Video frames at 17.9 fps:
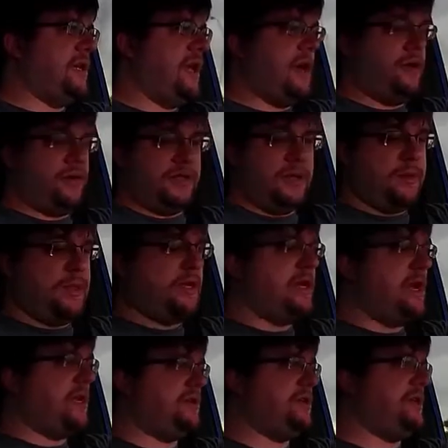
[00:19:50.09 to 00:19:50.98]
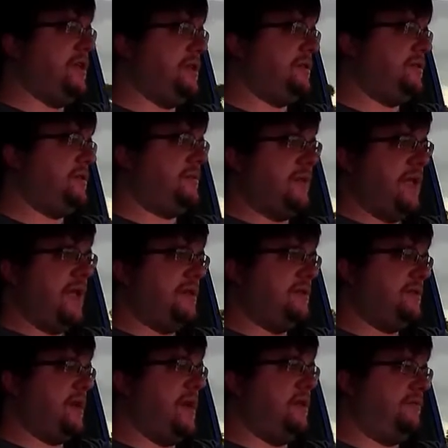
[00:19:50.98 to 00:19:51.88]
Now, some of the notchiness
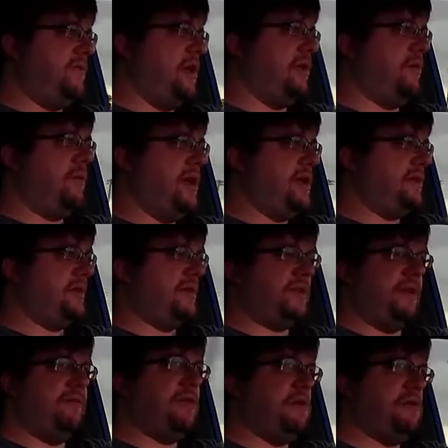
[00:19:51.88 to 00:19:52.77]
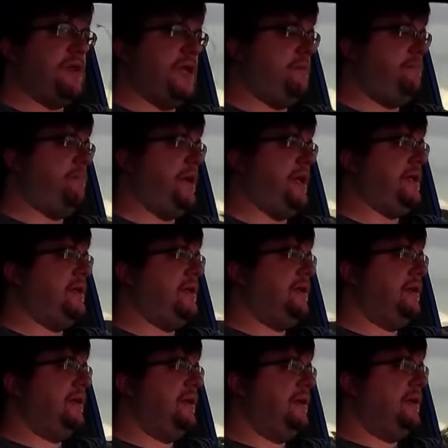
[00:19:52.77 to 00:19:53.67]
has kind of gone away since I've owned it, but
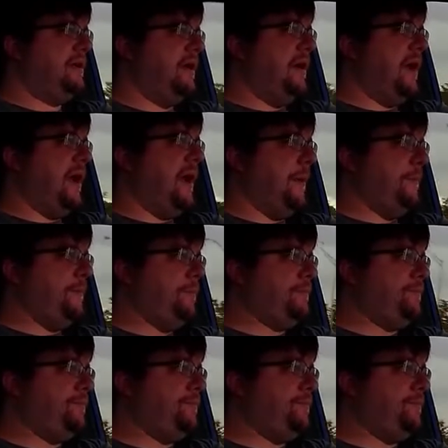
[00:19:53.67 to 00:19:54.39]
um,